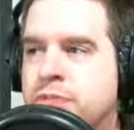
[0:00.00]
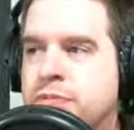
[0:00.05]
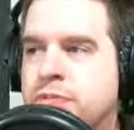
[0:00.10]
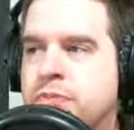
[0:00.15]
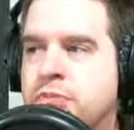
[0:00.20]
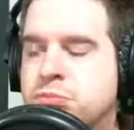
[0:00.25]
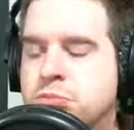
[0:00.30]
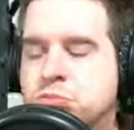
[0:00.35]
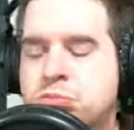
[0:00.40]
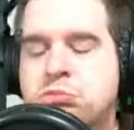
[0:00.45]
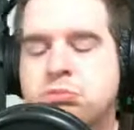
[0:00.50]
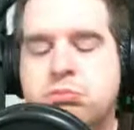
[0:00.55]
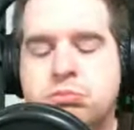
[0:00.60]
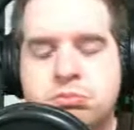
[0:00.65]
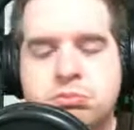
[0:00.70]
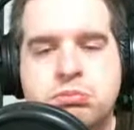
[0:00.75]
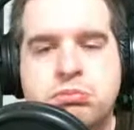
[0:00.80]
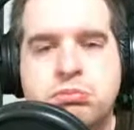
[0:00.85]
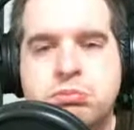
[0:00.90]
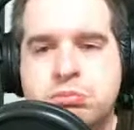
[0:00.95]
Yeah, and they give
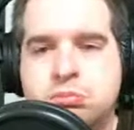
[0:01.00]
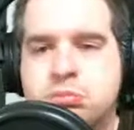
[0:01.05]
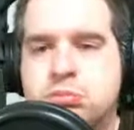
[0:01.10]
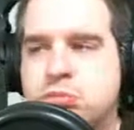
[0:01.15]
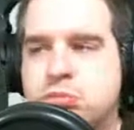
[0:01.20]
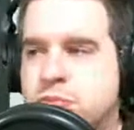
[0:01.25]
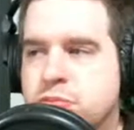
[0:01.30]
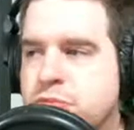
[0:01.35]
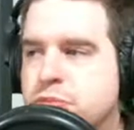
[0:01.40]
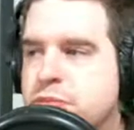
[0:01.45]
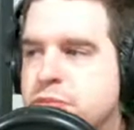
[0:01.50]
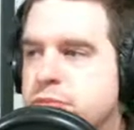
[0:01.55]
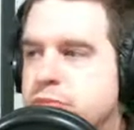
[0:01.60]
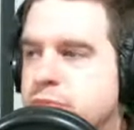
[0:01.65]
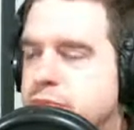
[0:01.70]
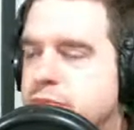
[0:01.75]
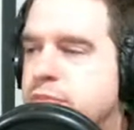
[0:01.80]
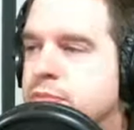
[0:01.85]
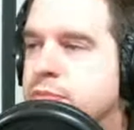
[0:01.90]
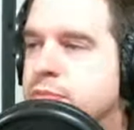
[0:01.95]
you a lot of
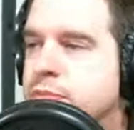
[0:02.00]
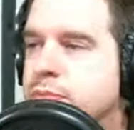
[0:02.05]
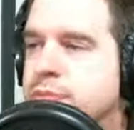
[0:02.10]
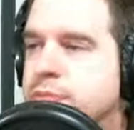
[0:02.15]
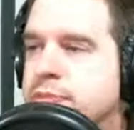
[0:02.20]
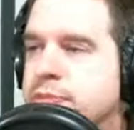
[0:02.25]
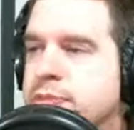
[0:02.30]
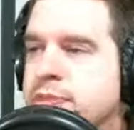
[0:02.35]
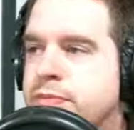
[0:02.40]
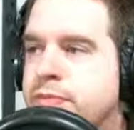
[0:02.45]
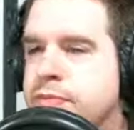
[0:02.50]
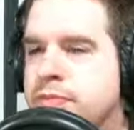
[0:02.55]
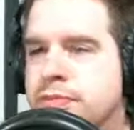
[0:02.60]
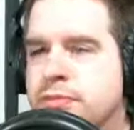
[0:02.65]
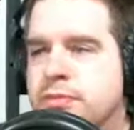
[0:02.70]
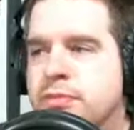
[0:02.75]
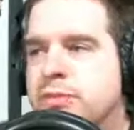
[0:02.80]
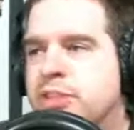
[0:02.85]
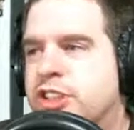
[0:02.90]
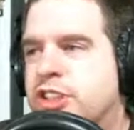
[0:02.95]
stuff.
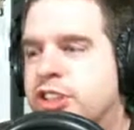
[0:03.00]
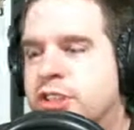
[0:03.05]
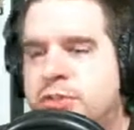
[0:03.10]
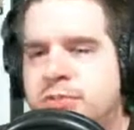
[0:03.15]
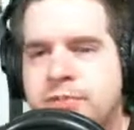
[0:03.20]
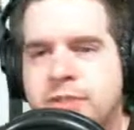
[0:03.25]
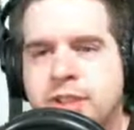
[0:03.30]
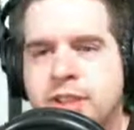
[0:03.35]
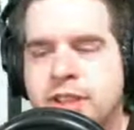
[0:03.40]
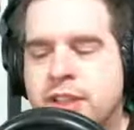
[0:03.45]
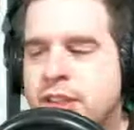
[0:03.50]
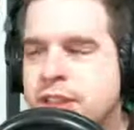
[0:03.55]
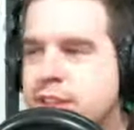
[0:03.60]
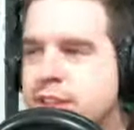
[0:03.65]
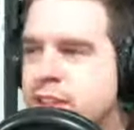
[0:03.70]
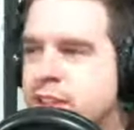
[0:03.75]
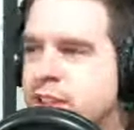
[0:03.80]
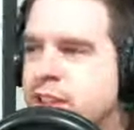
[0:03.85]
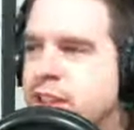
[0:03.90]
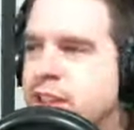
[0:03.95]
So still, I mean, they give
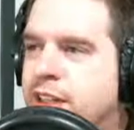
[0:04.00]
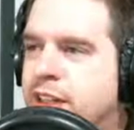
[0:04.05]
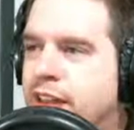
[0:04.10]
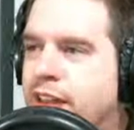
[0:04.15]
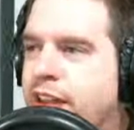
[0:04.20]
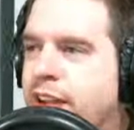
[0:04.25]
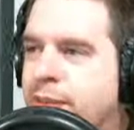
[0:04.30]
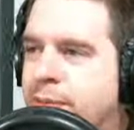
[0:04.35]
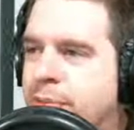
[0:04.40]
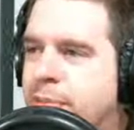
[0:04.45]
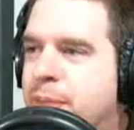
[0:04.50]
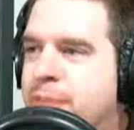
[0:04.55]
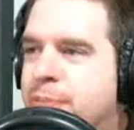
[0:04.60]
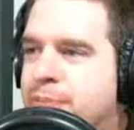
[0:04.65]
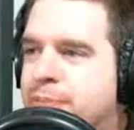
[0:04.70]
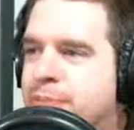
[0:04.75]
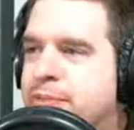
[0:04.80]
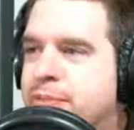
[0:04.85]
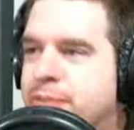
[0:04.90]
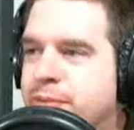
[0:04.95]
you a ton of free
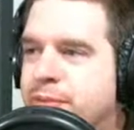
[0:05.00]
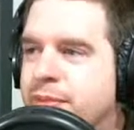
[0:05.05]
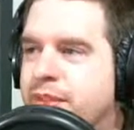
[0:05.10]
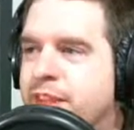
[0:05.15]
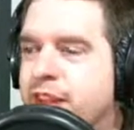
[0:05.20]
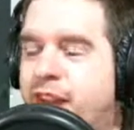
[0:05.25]
guns. And